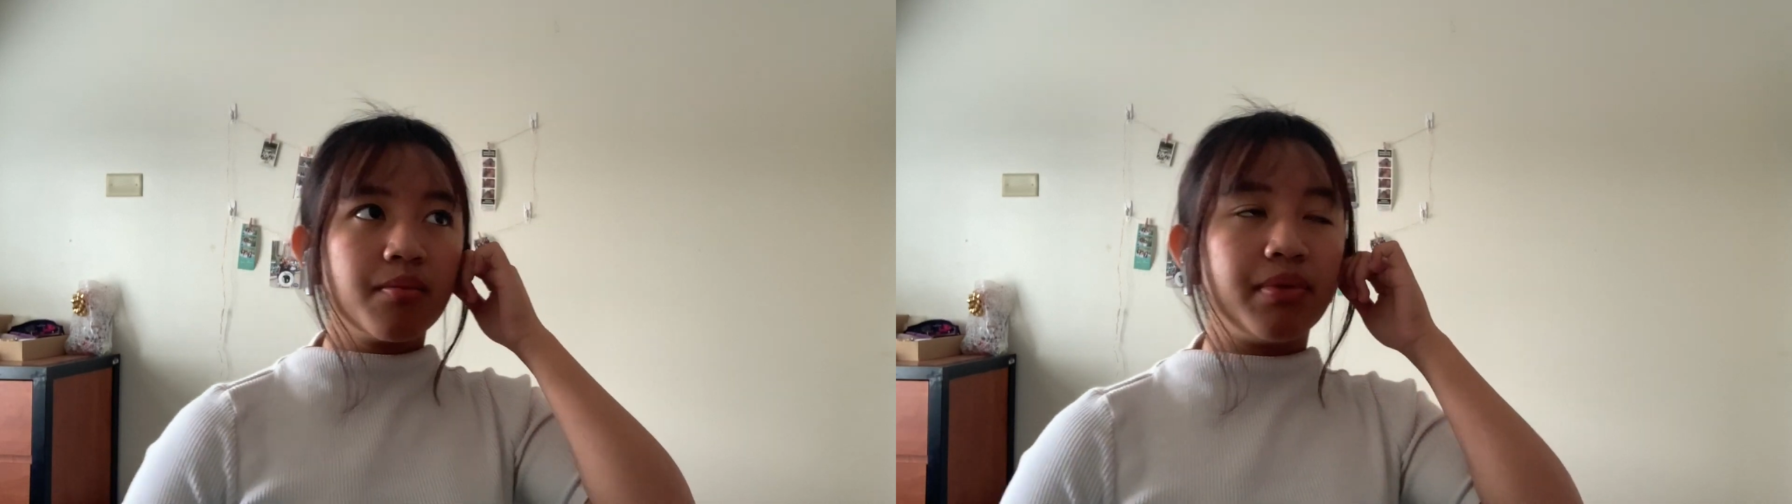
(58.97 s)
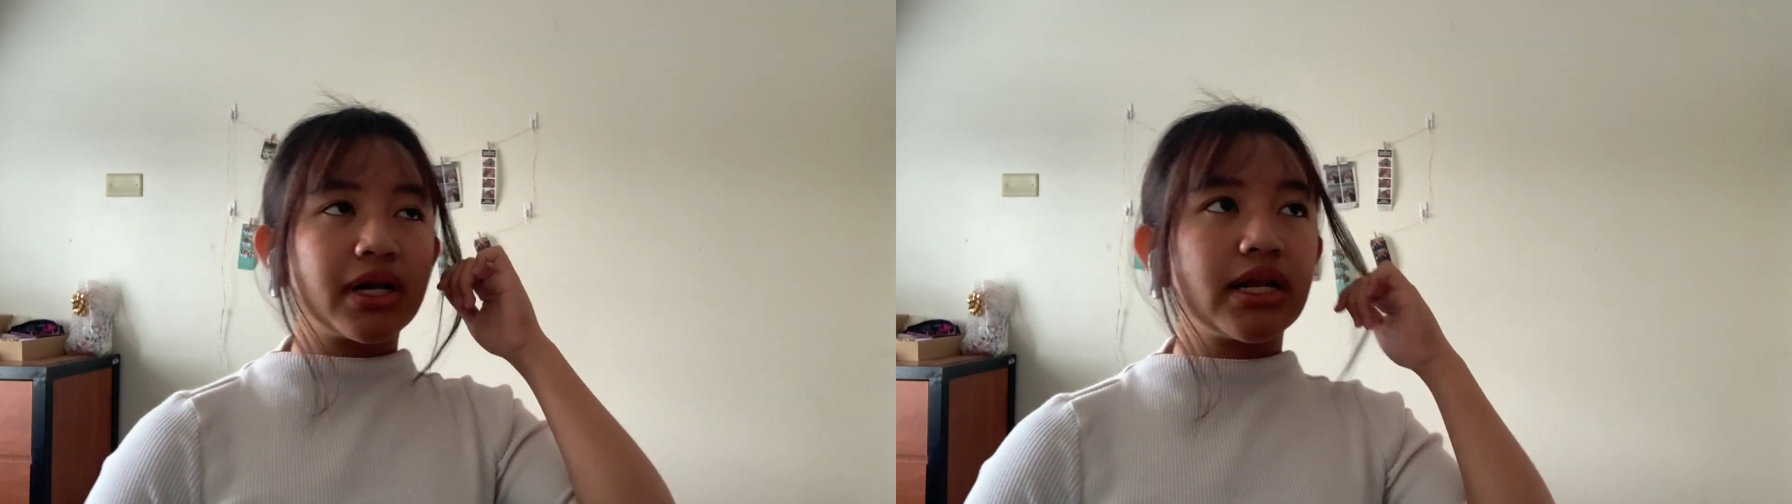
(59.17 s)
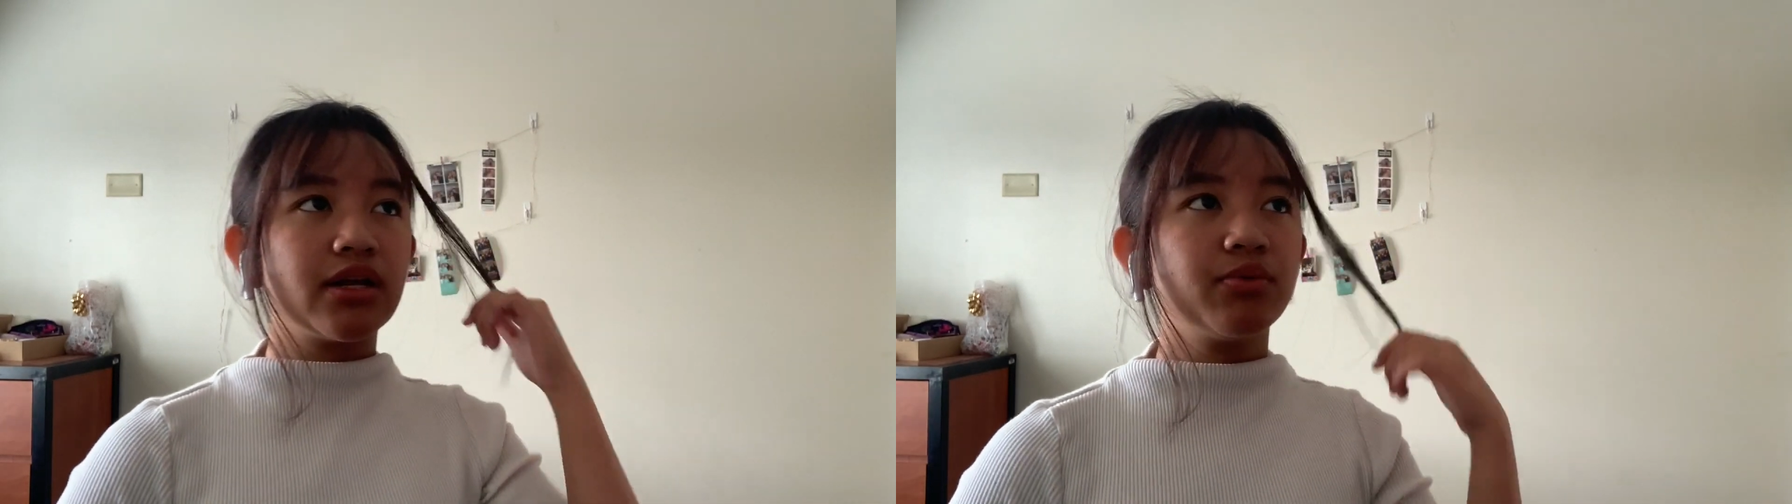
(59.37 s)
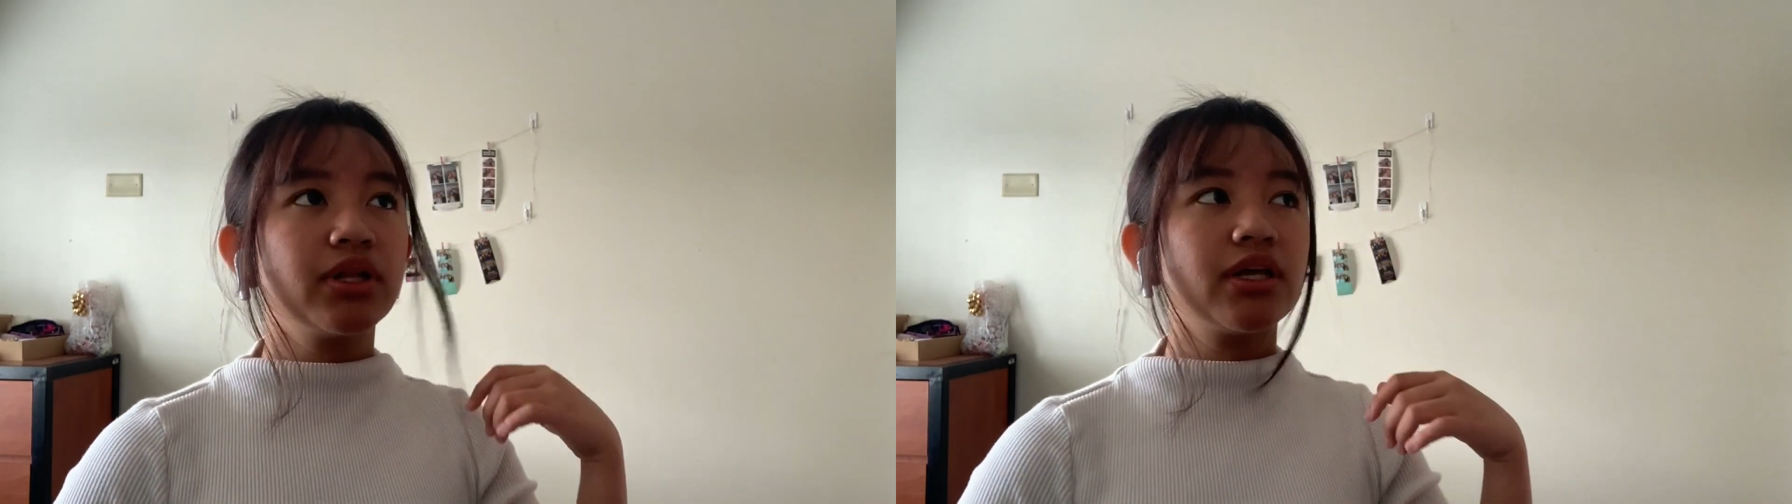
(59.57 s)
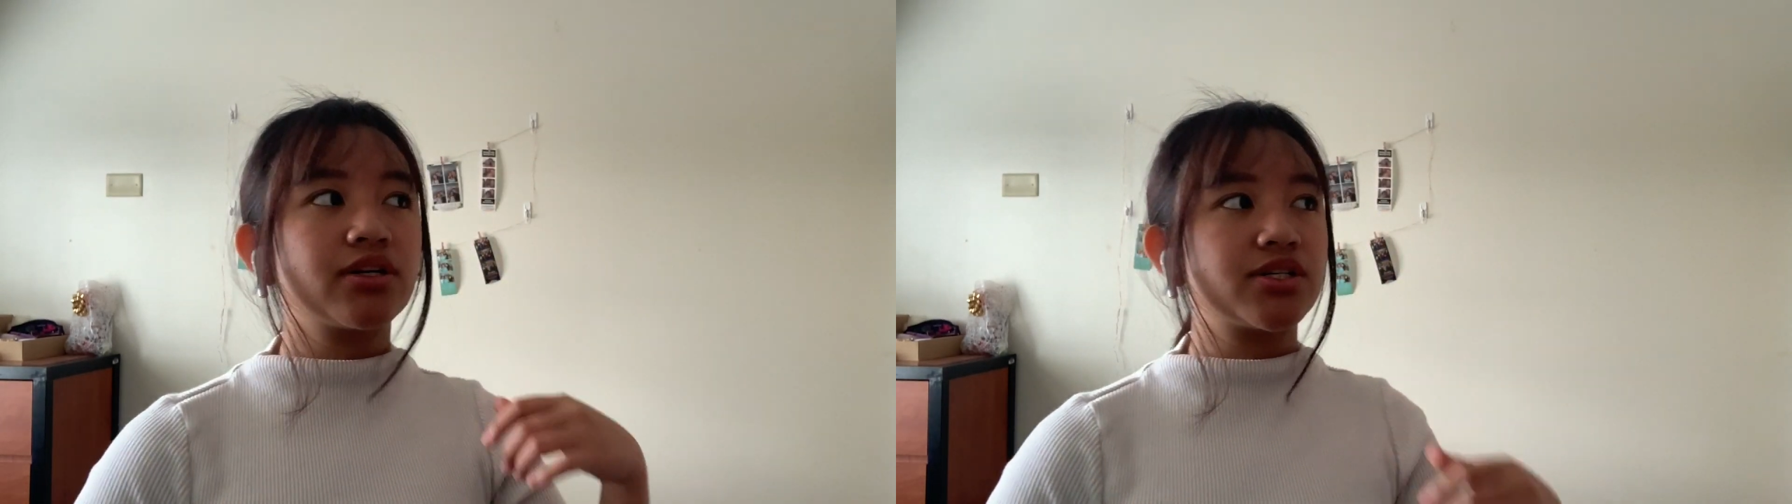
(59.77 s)
but I didn't
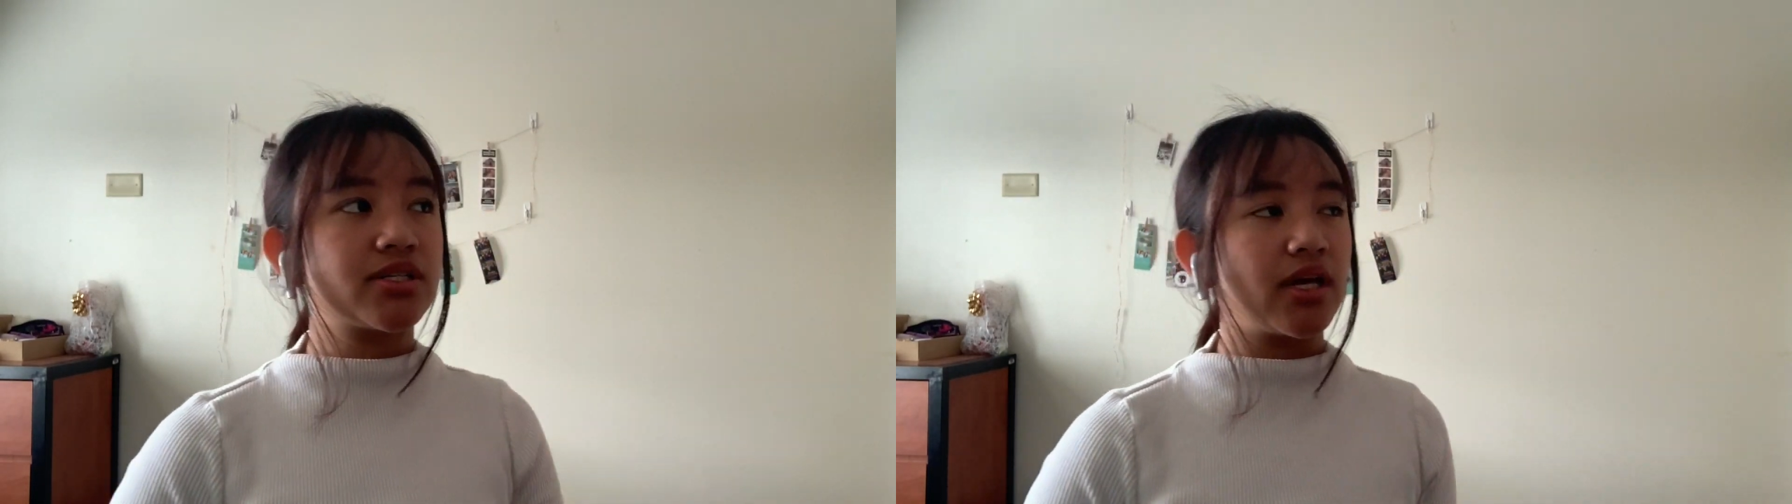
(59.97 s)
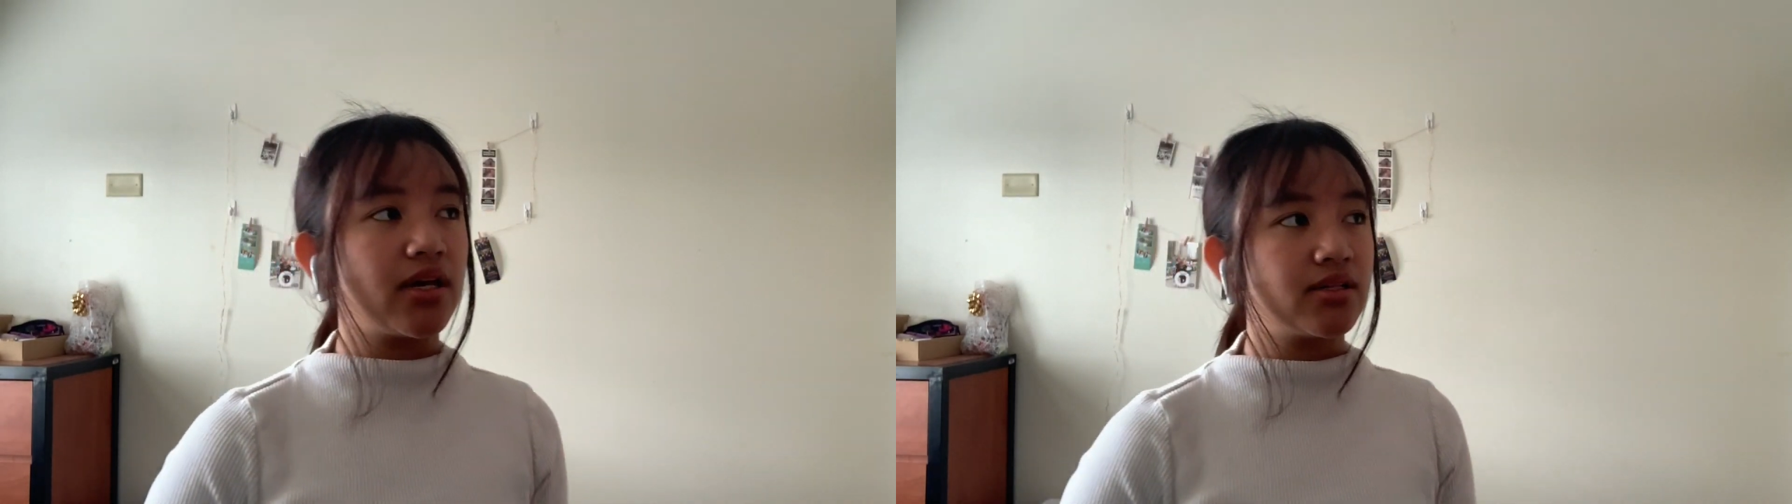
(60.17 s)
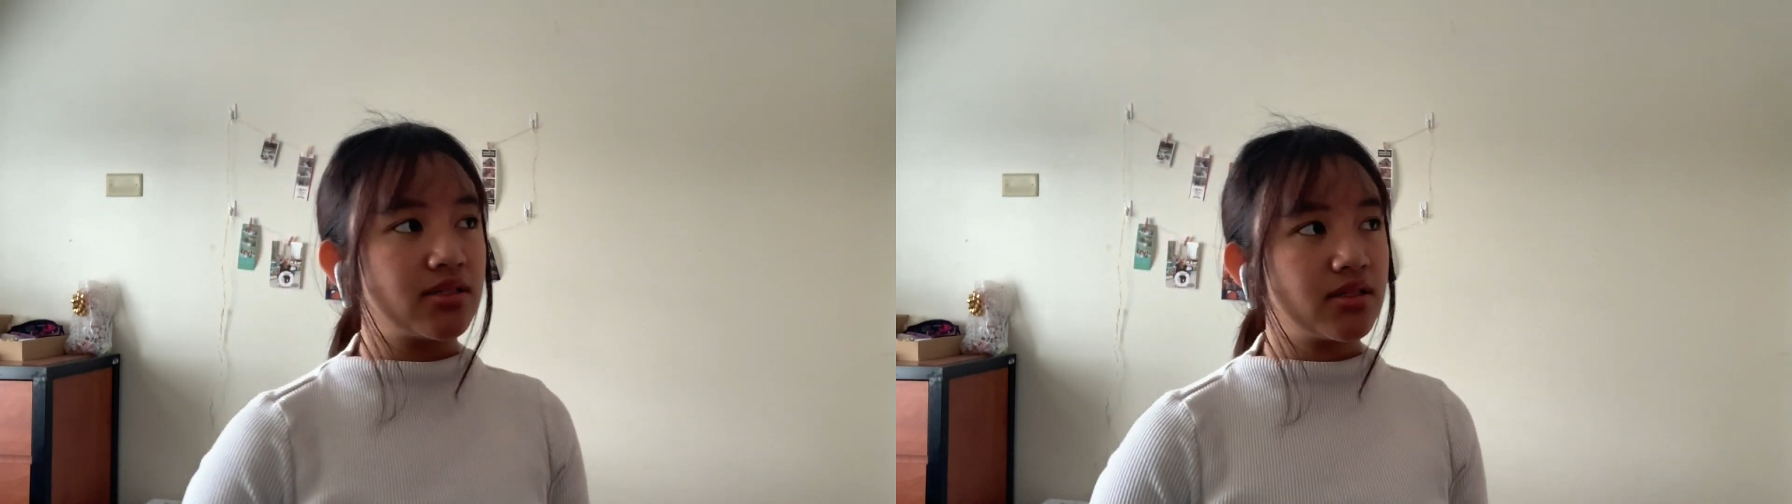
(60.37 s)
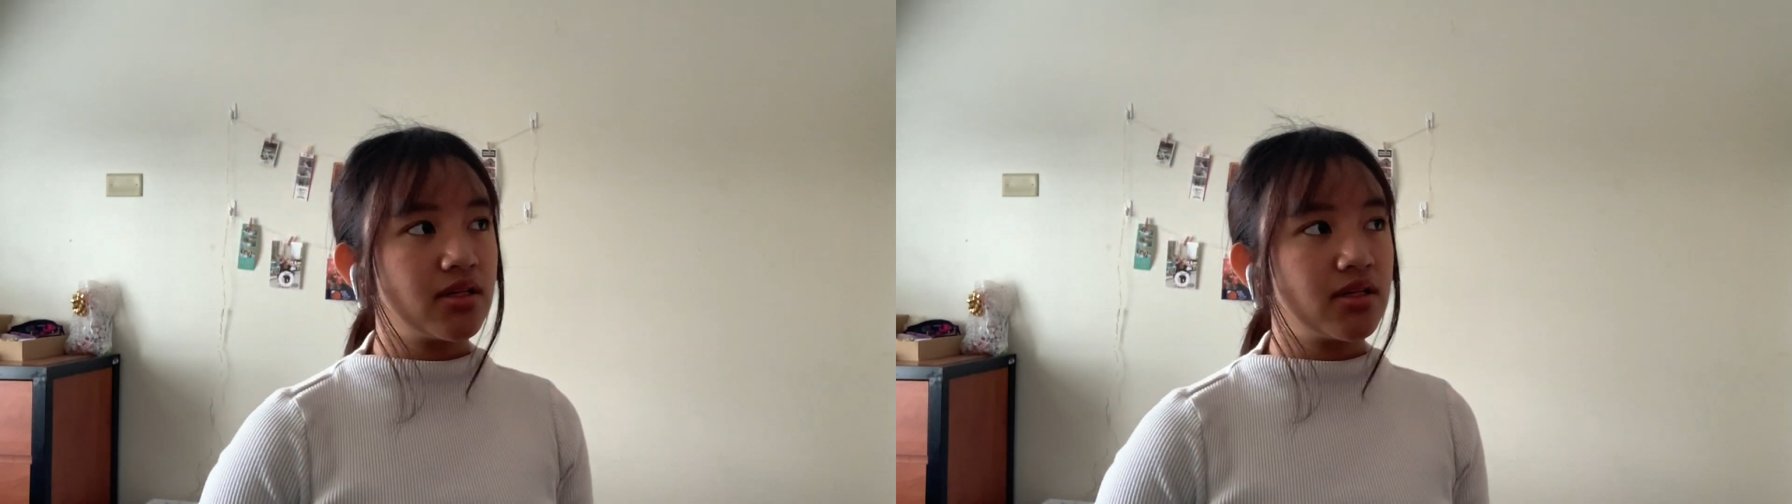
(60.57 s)
really understand